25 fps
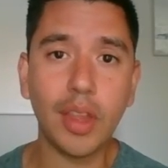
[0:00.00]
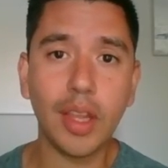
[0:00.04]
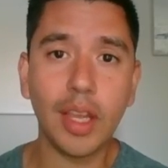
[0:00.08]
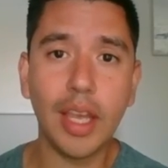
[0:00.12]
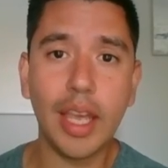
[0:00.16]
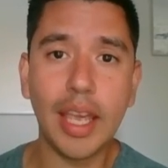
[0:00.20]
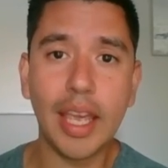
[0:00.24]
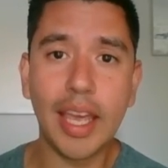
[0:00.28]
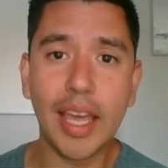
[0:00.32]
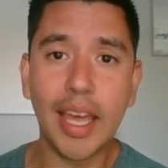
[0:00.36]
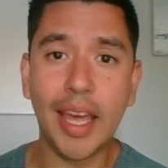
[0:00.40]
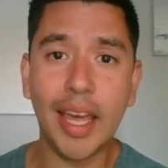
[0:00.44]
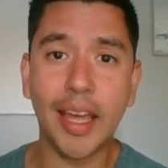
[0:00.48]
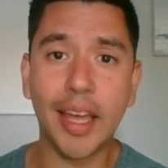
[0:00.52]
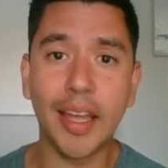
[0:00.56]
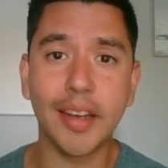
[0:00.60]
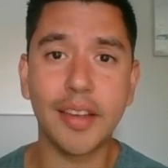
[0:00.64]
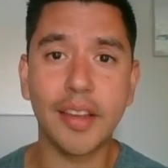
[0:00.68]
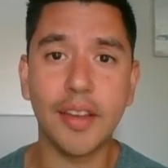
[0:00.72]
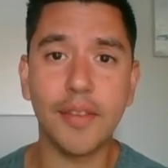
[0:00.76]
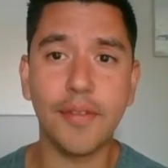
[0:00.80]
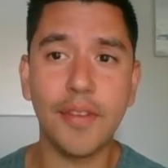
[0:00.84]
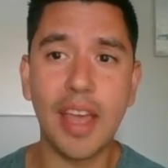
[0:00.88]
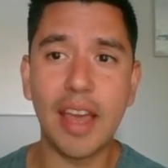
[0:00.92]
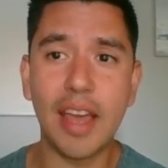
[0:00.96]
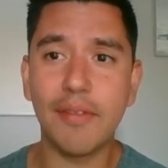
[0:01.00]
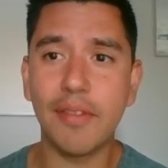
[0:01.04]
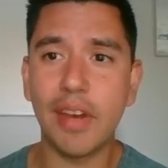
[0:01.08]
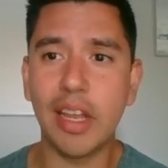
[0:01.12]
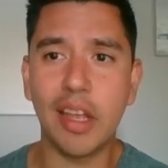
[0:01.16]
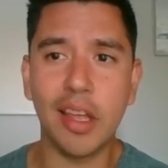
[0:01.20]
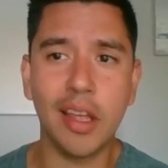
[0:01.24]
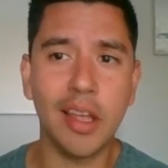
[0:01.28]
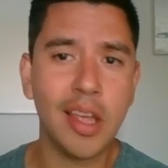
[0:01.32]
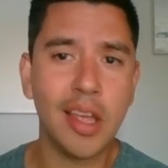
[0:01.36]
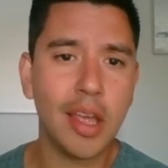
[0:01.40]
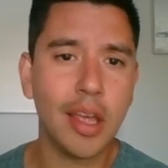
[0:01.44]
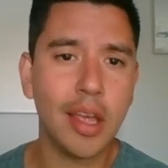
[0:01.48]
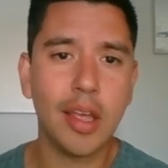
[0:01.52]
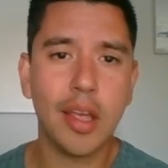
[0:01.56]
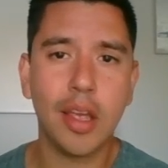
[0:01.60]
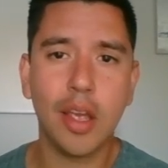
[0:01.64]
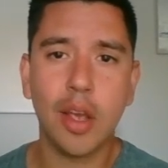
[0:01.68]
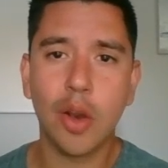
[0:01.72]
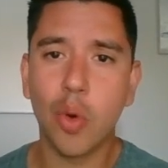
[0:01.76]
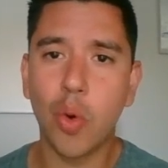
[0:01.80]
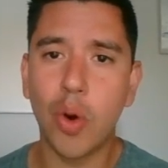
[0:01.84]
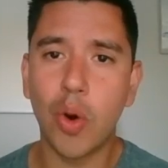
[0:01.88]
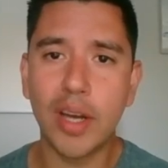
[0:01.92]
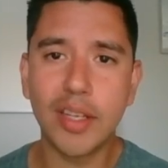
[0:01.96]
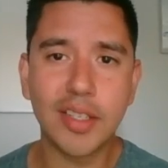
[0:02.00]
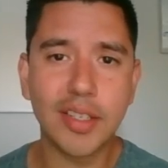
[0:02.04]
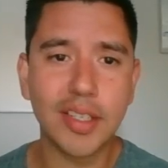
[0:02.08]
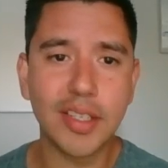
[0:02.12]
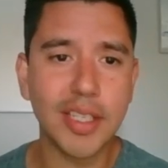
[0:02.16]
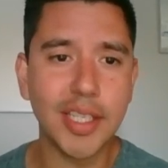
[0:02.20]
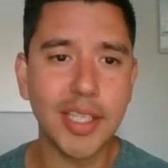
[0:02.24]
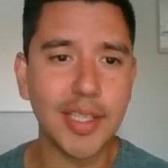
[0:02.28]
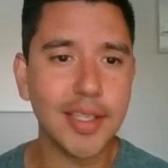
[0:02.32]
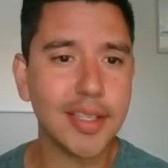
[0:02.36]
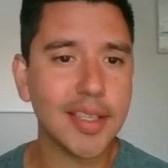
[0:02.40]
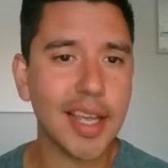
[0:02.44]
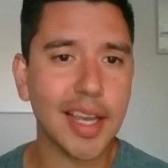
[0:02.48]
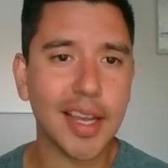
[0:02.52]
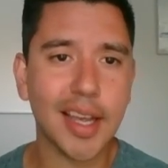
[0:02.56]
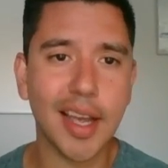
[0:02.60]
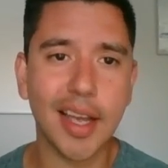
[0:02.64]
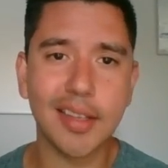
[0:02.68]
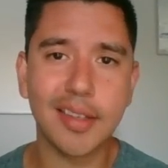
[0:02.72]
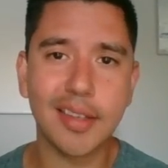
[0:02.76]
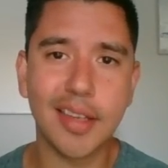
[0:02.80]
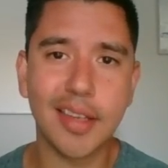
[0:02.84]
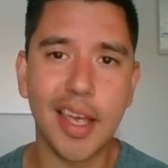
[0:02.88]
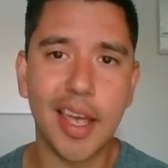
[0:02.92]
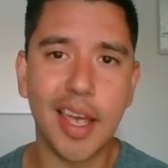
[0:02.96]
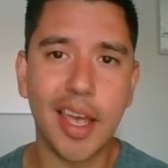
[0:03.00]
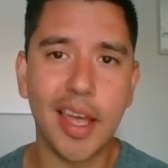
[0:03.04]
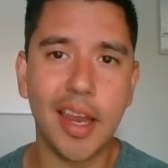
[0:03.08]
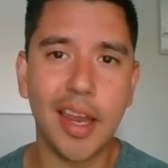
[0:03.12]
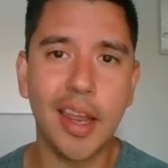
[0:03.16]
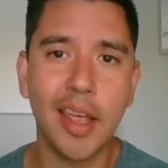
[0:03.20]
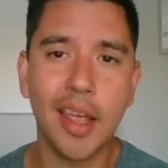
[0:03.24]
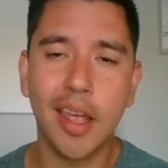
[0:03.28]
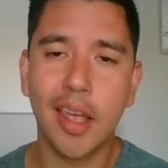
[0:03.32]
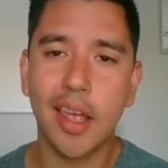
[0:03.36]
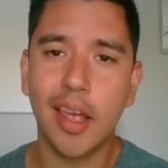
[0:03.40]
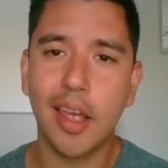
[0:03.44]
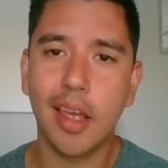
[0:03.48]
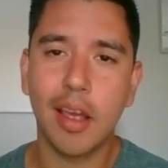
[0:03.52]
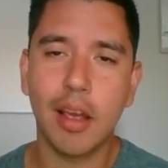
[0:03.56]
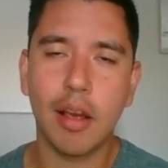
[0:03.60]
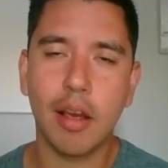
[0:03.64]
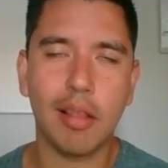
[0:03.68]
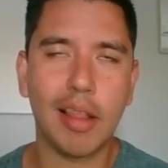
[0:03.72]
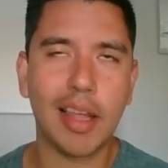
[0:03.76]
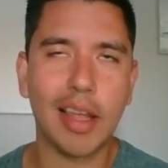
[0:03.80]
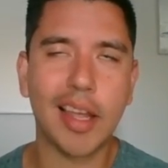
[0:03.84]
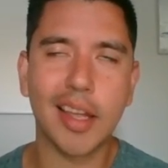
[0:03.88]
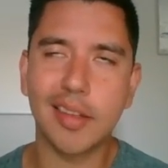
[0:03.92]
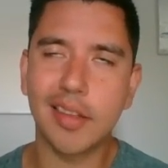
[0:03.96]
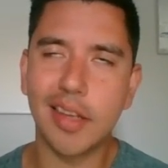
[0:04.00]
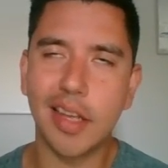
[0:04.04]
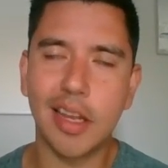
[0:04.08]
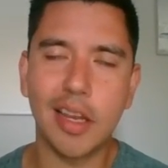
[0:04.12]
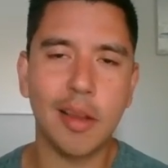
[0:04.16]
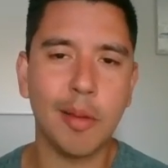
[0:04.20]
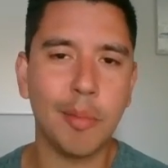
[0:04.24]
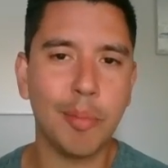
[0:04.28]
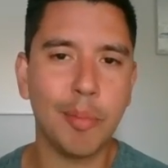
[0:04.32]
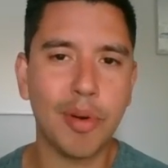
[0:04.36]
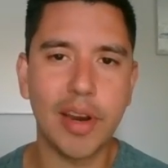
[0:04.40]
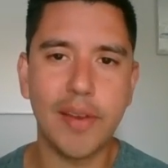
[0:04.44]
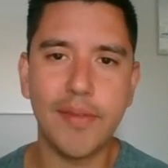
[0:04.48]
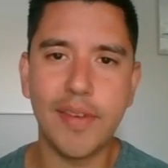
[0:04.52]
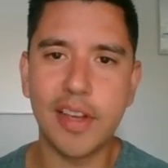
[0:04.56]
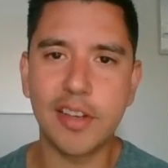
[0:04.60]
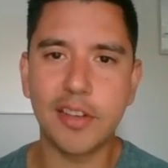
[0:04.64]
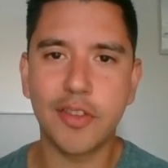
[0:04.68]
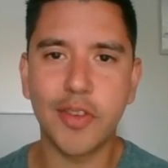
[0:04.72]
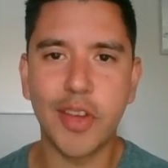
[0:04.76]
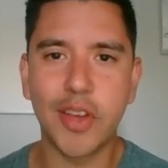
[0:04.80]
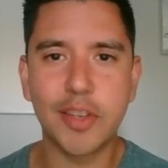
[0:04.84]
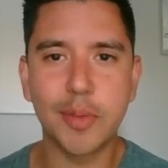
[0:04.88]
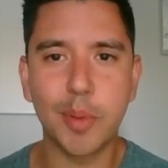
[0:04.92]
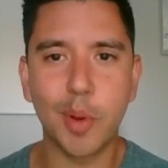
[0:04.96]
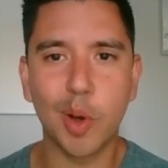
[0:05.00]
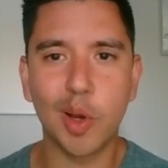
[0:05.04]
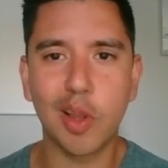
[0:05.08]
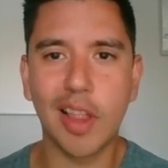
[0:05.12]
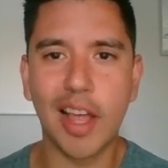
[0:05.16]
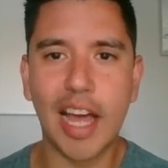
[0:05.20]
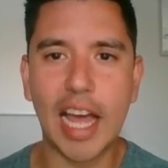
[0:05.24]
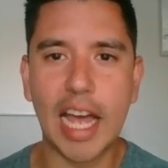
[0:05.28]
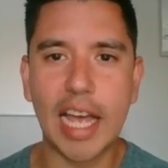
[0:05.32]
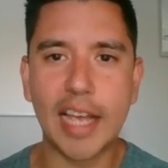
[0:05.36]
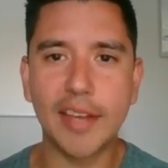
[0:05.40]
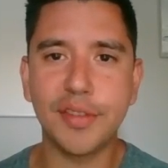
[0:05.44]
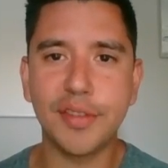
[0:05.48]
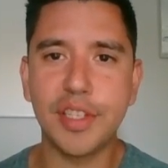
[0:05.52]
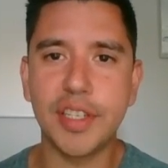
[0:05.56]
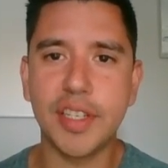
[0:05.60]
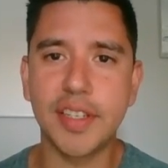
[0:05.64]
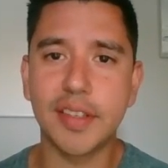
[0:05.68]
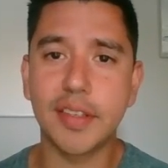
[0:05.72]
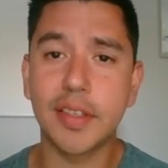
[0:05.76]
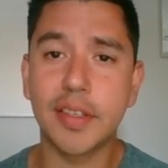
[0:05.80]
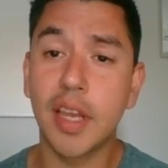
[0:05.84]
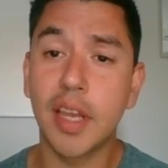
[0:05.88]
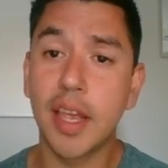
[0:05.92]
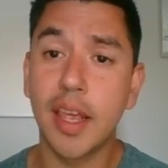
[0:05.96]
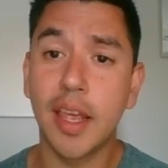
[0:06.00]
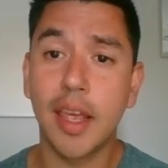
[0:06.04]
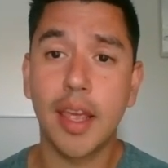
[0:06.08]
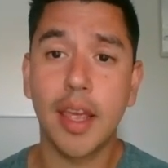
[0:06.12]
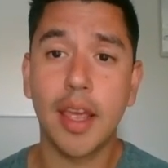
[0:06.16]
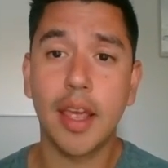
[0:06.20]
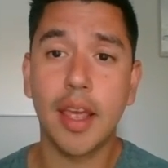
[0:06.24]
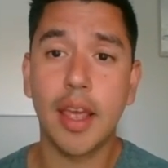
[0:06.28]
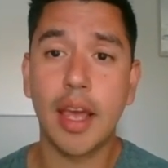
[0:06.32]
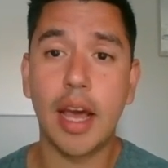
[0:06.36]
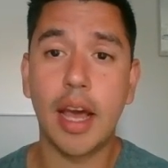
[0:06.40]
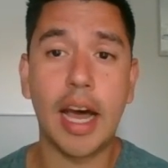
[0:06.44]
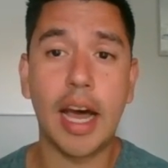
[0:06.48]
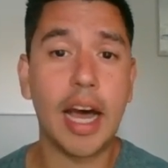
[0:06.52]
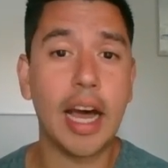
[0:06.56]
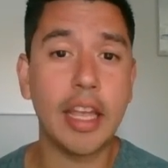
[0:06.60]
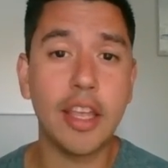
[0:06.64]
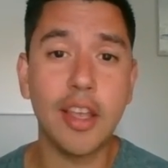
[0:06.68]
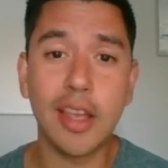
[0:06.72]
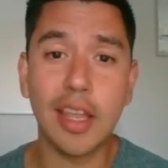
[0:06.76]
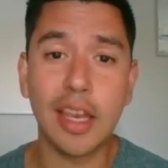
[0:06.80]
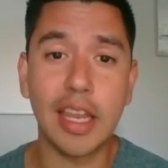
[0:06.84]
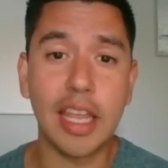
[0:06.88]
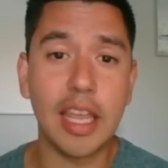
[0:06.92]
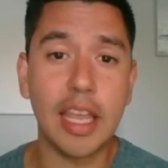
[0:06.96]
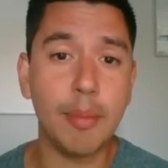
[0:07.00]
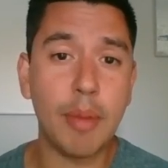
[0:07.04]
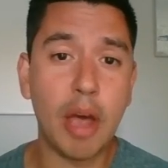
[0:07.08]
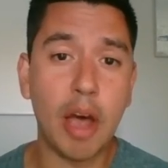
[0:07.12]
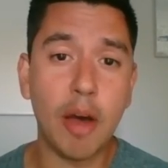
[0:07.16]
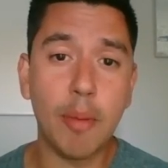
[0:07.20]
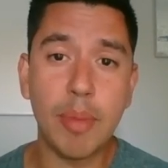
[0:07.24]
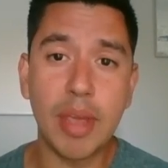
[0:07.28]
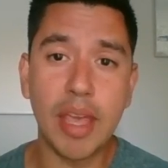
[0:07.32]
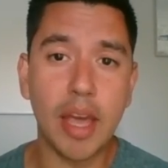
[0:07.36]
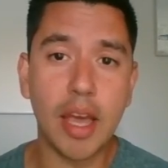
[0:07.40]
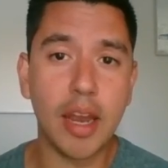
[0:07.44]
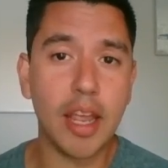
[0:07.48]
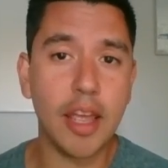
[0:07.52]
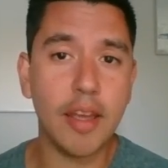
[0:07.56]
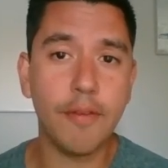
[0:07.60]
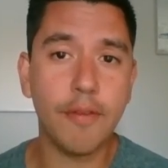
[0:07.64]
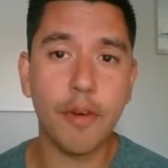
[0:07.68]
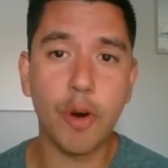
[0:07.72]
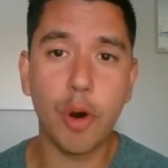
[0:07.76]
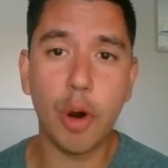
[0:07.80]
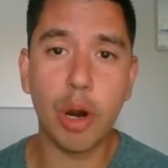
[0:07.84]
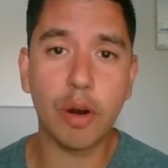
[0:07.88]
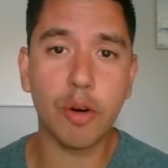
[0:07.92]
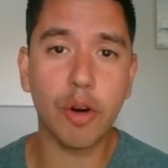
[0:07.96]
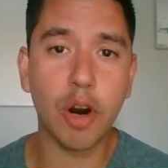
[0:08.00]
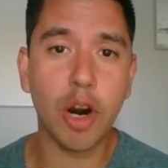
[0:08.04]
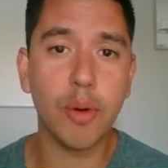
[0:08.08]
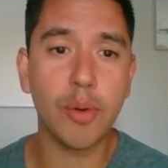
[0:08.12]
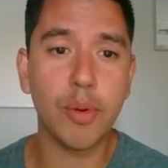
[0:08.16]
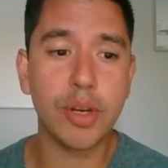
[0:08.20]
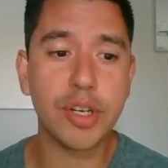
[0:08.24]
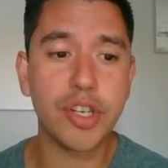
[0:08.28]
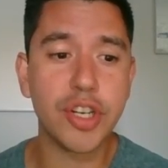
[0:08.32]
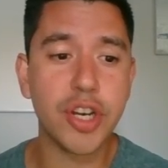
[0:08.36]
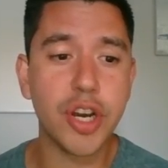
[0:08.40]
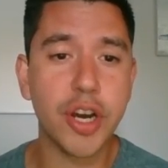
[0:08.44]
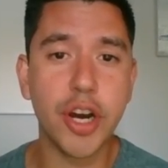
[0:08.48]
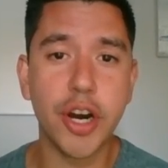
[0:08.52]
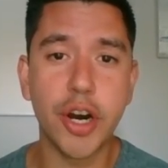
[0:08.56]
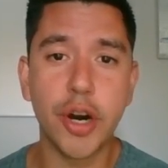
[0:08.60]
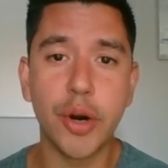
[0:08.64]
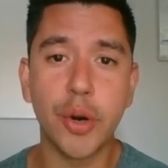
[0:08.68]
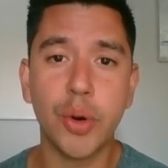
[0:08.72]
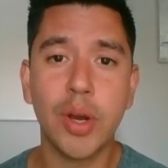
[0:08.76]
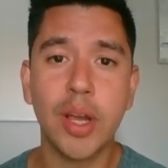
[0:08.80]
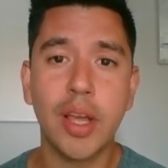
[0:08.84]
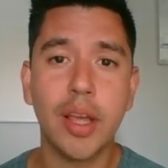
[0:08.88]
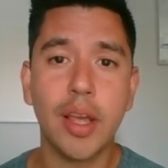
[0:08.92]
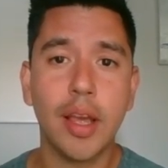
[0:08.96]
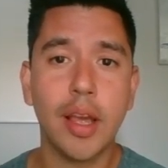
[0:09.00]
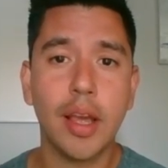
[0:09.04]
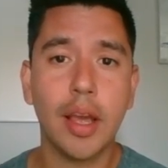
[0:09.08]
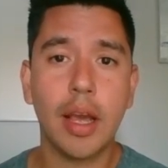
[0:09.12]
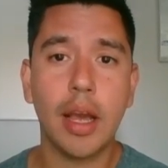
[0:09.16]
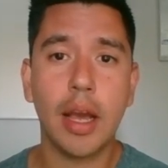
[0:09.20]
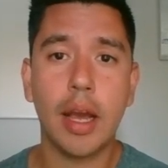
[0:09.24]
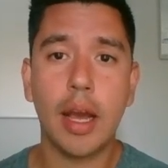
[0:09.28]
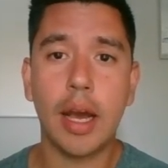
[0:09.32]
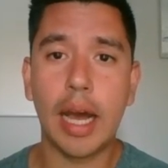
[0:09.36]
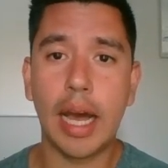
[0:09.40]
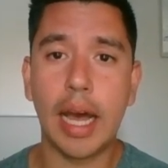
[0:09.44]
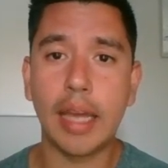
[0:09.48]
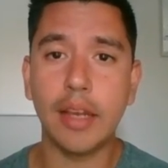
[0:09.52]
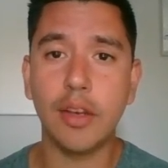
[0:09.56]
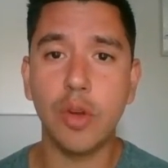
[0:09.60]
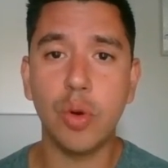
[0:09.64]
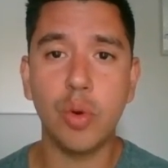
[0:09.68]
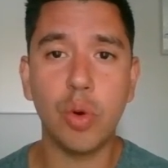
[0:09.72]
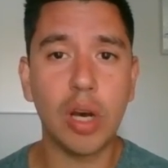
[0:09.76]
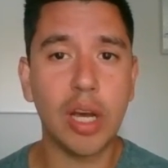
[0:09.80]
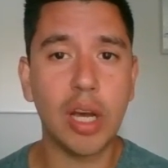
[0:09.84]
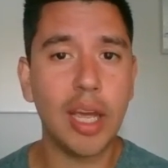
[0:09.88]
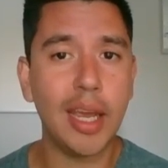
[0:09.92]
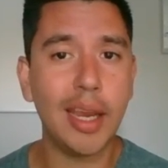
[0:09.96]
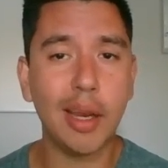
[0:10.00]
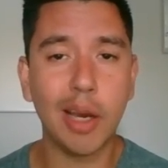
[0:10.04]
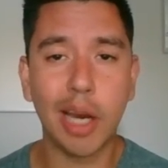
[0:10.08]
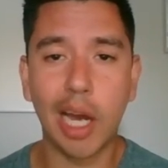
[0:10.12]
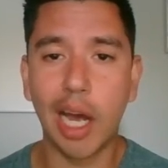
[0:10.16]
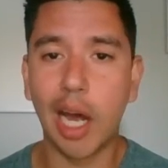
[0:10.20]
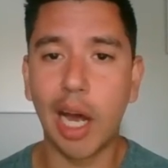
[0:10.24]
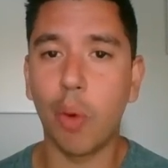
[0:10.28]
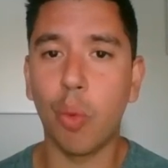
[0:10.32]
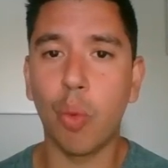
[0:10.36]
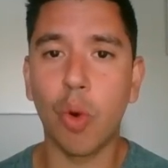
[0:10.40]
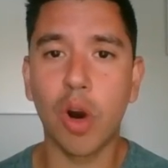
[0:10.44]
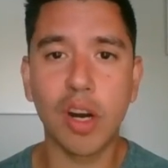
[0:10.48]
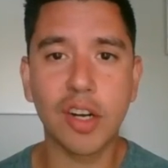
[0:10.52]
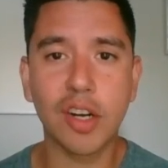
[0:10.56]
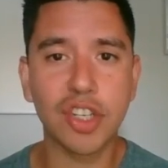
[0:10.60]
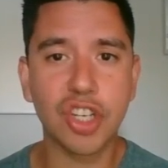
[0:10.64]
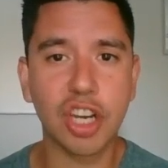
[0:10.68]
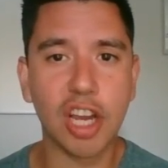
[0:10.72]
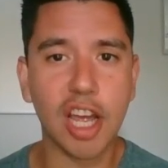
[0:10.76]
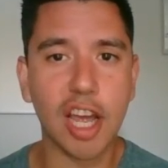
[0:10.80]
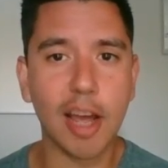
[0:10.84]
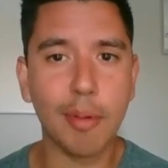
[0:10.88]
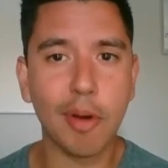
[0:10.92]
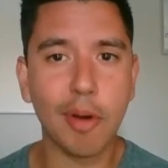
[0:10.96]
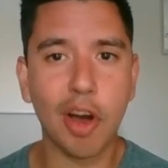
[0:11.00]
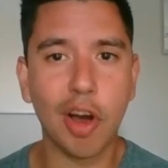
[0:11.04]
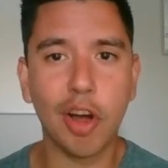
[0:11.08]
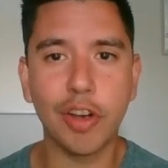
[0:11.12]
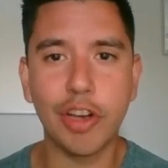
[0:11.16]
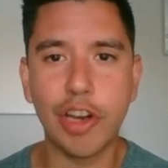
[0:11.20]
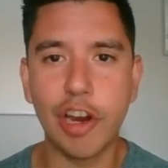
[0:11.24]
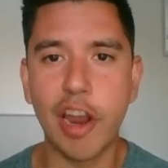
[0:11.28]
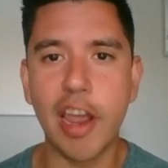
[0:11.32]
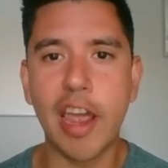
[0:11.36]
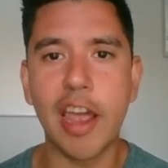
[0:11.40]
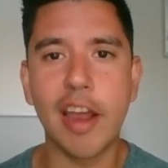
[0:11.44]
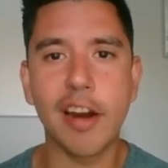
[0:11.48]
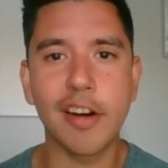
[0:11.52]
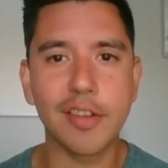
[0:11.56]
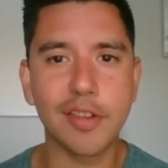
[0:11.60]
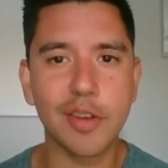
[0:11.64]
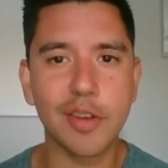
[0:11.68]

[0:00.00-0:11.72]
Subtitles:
And if you have any questions, like I said in the previous Facebook Lives, just you can email me at info@growwithjoe. I do a workshop called your Inner